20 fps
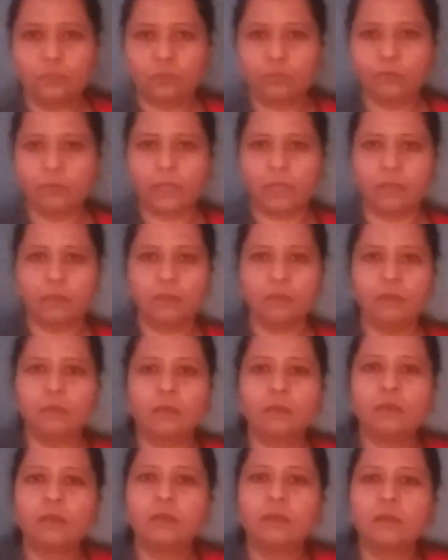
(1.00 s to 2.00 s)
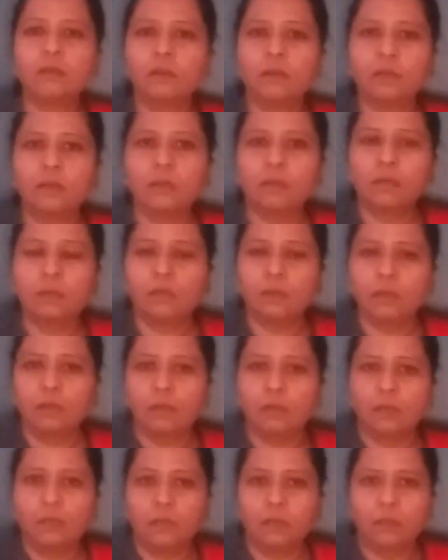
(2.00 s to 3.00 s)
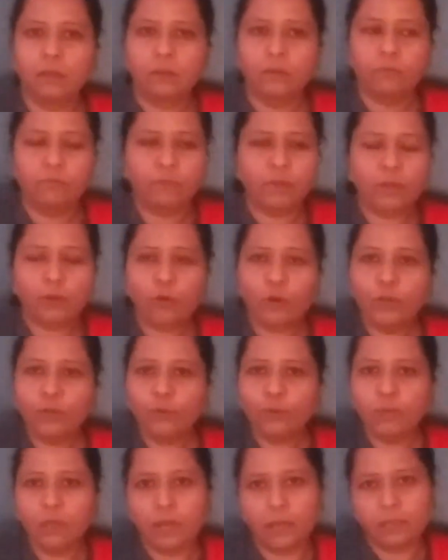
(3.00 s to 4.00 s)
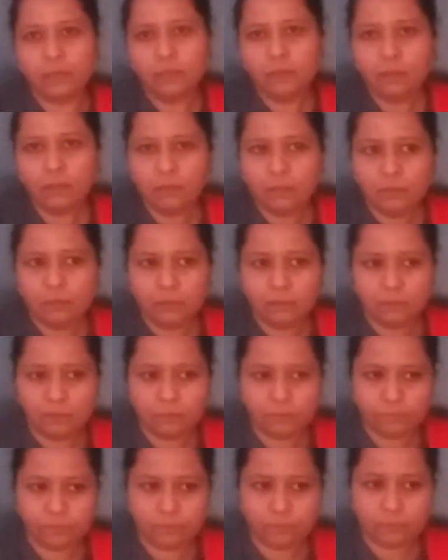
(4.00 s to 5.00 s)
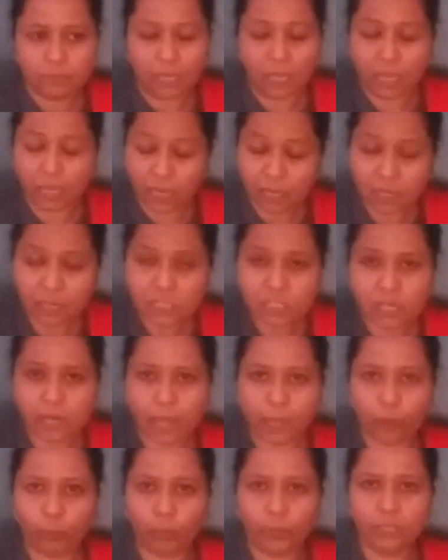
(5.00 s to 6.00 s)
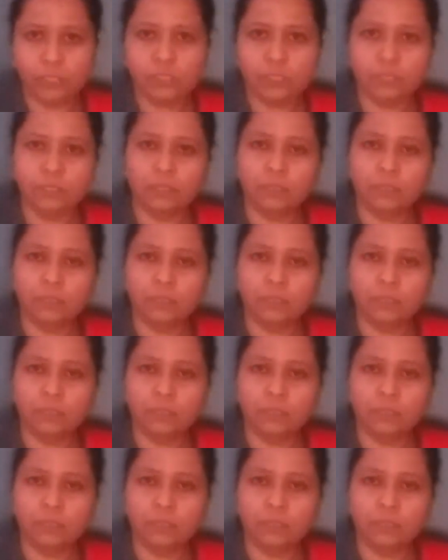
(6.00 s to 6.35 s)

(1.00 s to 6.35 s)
Today we are going to learn English language,